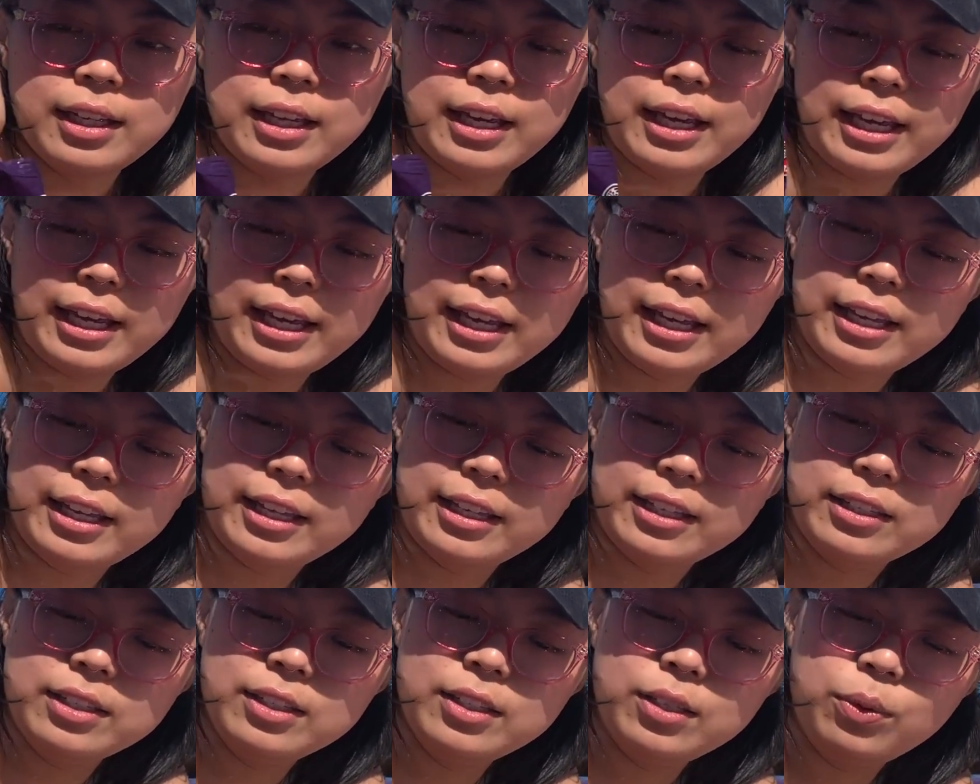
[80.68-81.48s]

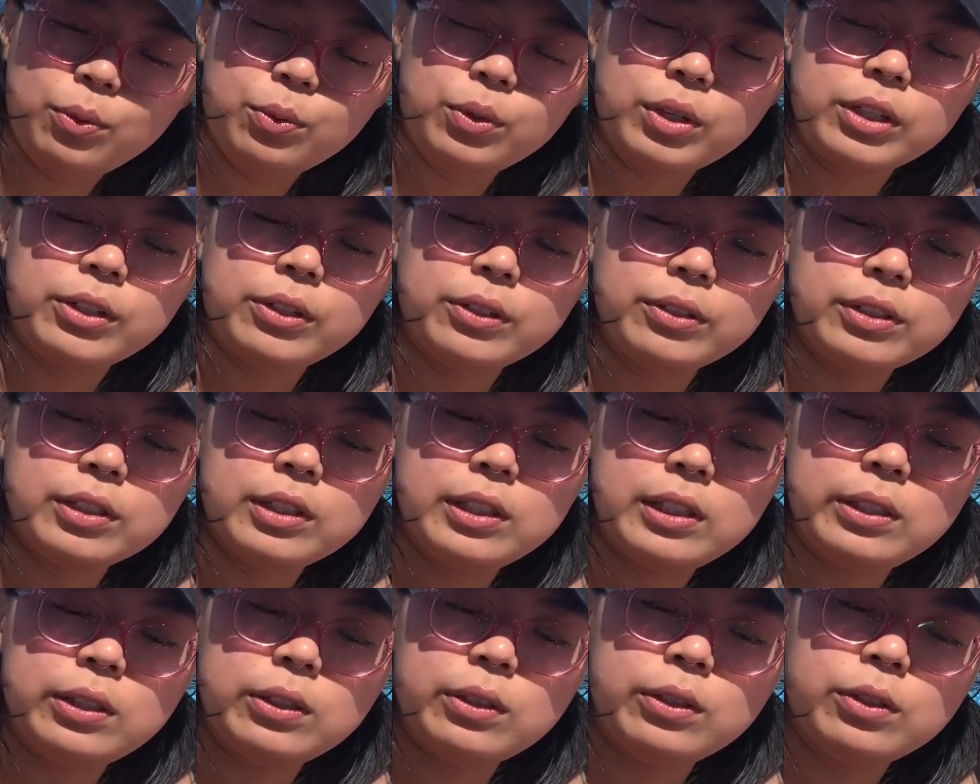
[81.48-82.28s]
And we're going
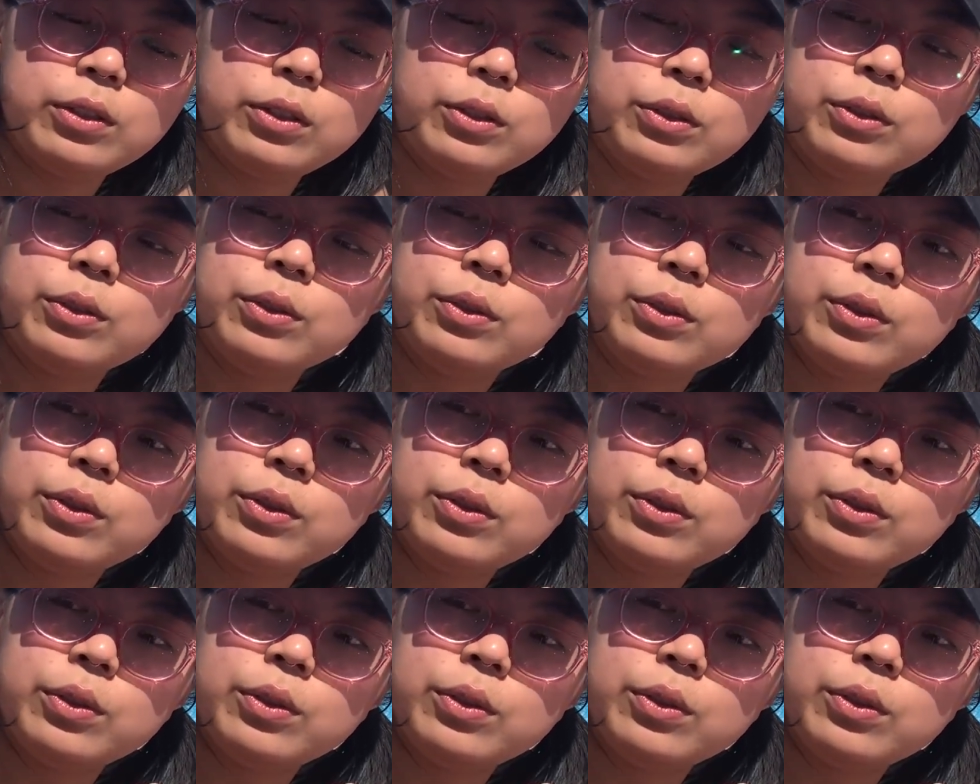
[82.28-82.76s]
to